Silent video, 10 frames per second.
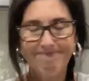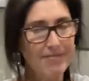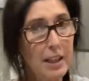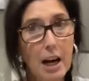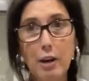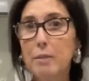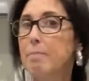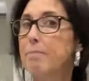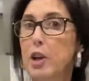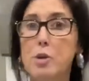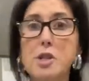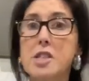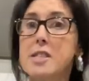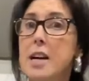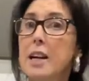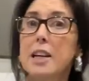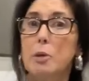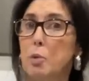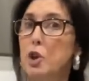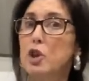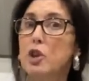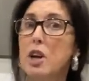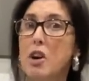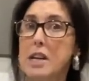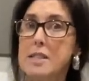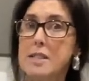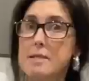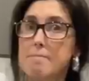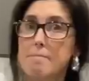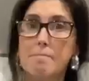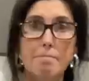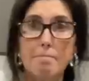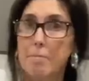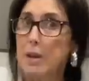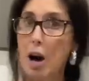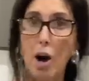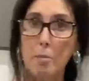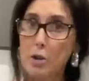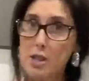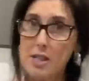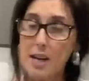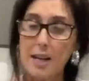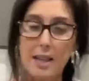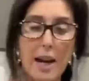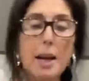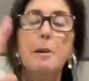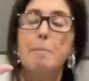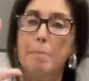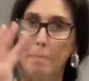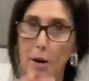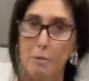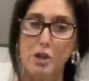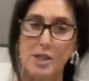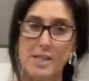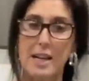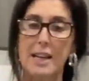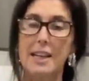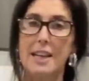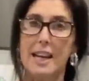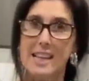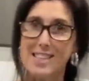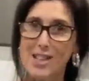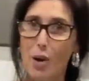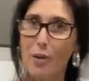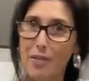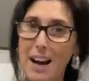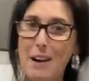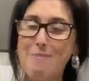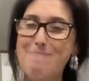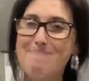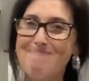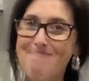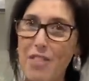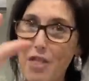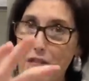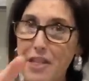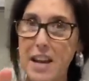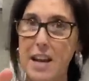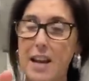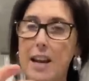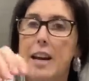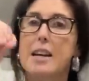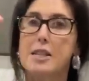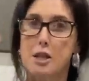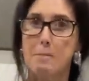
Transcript: you know, who's to say it wouldn't look nice? Yeah, I'm not to say that, but I'm just saying it's not that thick to